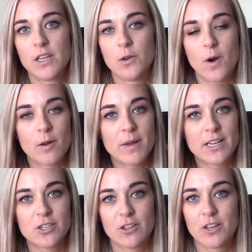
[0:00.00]
You wanna
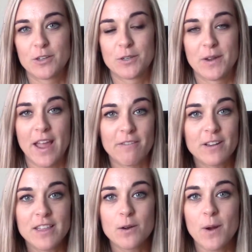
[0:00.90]
make sure that you're doing
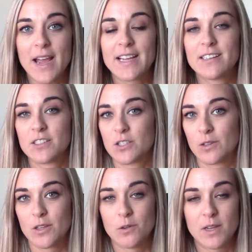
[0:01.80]
everything right so
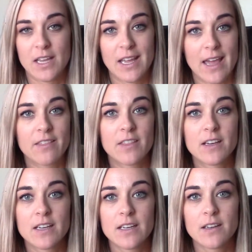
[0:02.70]
that you can get
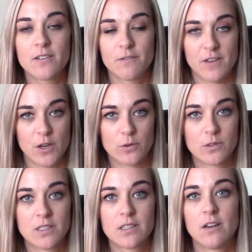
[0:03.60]
the
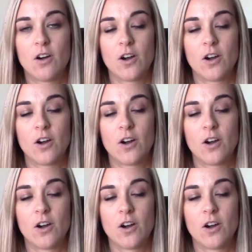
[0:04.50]
views